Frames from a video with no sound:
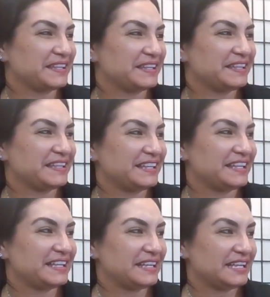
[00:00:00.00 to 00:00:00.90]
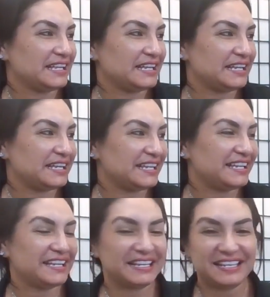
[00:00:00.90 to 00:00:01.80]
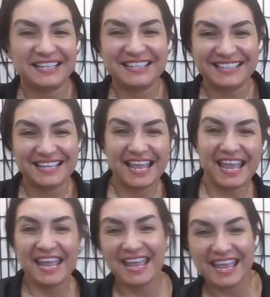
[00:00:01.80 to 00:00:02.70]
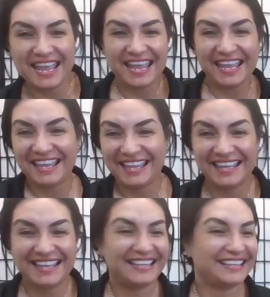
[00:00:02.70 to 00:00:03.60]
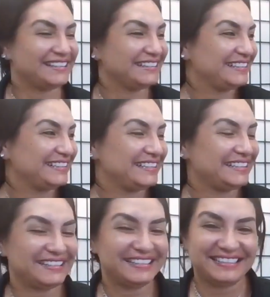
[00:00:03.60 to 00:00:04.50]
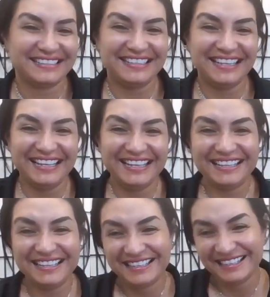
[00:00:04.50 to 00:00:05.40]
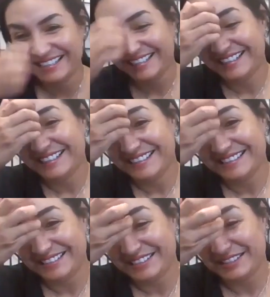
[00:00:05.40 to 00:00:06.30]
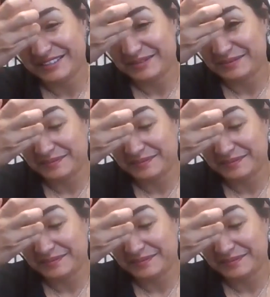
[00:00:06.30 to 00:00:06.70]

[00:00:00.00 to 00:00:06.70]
This person isn't speaking.